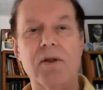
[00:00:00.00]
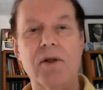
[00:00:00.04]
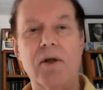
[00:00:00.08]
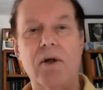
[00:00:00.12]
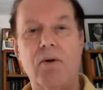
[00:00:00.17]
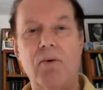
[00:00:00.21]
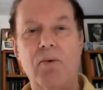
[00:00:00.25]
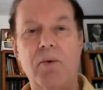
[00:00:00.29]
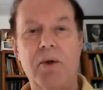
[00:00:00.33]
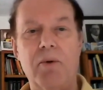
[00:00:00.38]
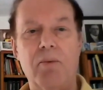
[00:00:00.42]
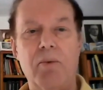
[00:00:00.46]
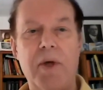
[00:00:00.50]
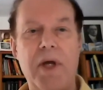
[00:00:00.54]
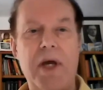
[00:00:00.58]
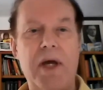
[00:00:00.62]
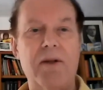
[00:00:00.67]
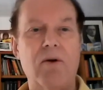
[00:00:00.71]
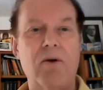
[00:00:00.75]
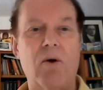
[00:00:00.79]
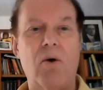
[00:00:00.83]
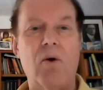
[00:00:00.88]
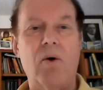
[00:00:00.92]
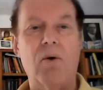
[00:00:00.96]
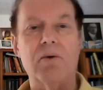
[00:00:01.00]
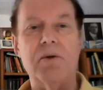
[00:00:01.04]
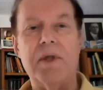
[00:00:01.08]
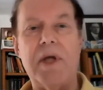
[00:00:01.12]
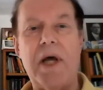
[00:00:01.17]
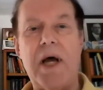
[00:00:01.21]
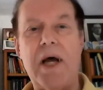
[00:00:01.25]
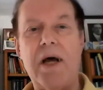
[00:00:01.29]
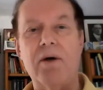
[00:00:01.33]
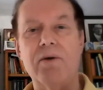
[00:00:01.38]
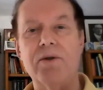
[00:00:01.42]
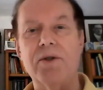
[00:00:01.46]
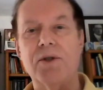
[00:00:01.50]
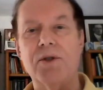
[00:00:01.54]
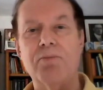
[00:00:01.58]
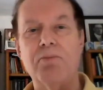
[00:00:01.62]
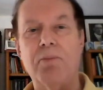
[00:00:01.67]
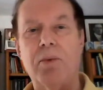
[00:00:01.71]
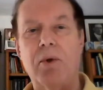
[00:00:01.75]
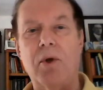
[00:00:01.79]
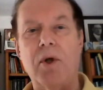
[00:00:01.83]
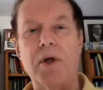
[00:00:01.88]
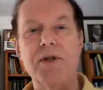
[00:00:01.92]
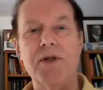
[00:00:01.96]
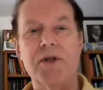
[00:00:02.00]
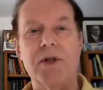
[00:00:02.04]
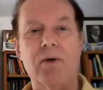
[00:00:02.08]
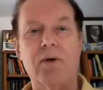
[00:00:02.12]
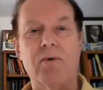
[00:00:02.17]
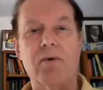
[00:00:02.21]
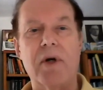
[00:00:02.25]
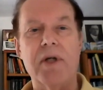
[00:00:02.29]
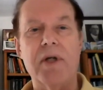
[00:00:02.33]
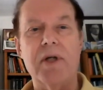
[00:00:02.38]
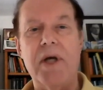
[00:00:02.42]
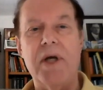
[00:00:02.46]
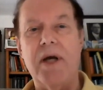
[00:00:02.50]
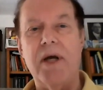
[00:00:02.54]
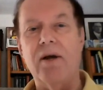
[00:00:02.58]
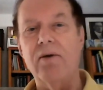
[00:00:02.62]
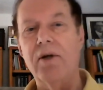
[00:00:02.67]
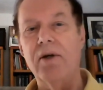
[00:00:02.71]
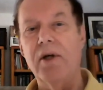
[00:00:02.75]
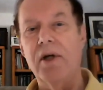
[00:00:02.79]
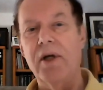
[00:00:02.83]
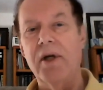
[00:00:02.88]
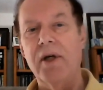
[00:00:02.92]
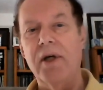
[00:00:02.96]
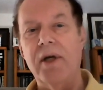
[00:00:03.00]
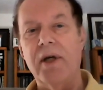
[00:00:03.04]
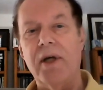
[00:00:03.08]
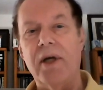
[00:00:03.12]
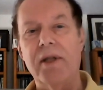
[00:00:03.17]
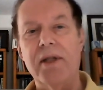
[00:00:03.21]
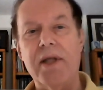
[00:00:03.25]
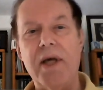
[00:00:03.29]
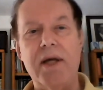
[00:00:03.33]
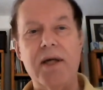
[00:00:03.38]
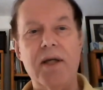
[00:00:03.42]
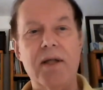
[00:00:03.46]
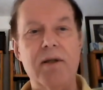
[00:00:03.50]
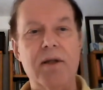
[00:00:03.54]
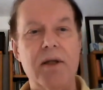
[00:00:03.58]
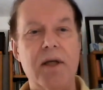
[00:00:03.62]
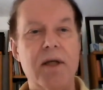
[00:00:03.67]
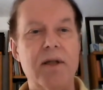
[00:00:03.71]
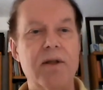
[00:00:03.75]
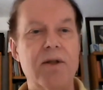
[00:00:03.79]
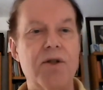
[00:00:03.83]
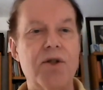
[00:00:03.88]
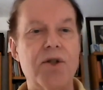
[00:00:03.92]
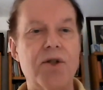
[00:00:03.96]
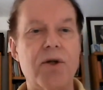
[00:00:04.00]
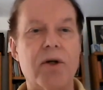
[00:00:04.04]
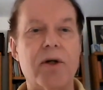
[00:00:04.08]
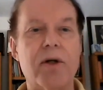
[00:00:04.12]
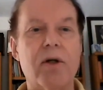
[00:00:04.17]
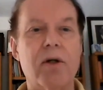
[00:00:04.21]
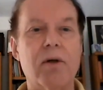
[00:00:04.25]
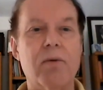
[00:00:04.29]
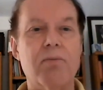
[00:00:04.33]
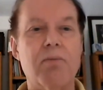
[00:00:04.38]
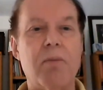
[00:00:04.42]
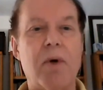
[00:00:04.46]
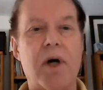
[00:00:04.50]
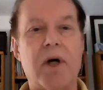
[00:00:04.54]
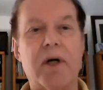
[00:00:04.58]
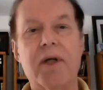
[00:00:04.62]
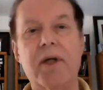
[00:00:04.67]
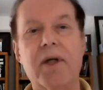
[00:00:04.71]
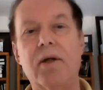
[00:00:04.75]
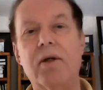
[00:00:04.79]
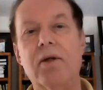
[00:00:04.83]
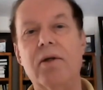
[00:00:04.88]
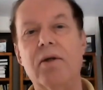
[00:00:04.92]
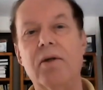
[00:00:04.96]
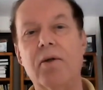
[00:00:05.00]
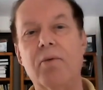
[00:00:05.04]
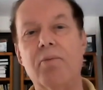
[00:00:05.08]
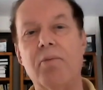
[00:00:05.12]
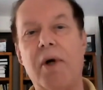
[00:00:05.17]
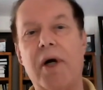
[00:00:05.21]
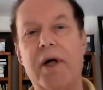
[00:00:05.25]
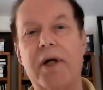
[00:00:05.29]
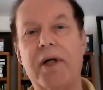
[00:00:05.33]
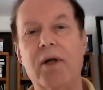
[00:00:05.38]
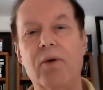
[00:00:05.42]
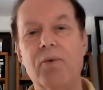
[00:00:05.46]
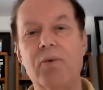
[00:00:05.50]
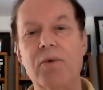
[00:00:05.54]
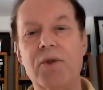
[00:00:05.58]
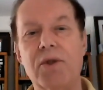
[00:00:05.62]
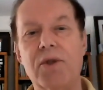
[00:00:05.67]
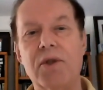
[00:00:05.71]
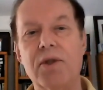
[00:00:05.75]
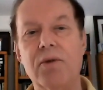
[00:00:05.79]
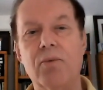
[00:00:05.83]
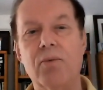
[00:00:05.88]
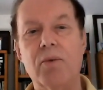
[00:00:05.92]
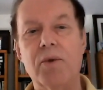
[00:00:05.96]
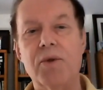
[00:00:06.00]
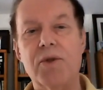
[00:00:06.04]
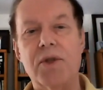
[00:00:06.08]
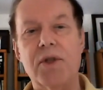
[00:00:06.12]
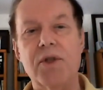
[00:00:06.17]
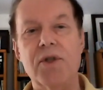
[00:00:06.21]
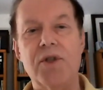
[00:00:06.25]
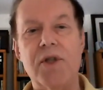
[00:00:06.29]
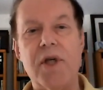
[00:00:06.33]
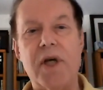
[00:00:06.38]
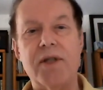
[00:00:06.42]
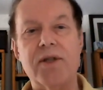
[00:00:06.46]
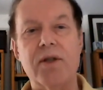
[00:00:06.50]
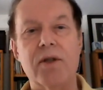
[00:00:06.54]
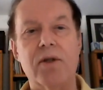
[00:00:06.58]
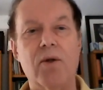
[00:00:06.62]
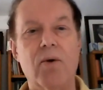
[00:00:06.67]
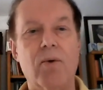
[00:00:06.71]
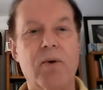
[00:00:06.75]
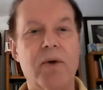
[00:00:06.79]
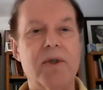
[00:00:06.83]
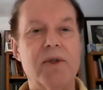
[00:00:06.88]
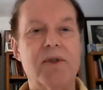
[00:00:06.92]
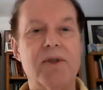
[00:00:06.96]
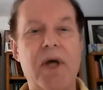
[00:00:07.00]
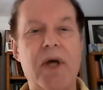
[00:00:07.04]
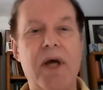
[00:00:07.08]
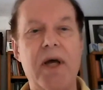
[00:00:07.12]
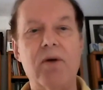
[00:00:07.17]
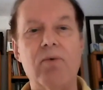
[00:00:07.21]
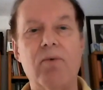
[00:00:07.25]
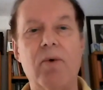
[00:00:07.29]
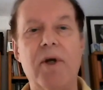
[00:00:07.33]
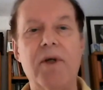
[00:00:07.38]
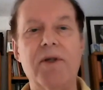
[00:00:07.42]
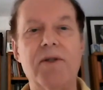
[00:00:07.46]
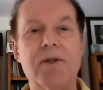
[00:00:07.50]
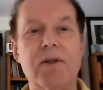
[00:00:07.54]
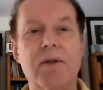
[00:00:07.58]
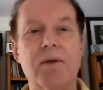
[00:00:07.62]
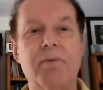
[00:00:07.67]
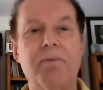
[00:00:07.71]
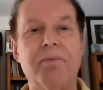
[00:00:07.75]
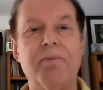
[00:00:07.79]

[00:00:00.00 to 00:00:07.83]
We had the whole Dow just plunging right down. And then in the sugar market, the market was congested going sideways.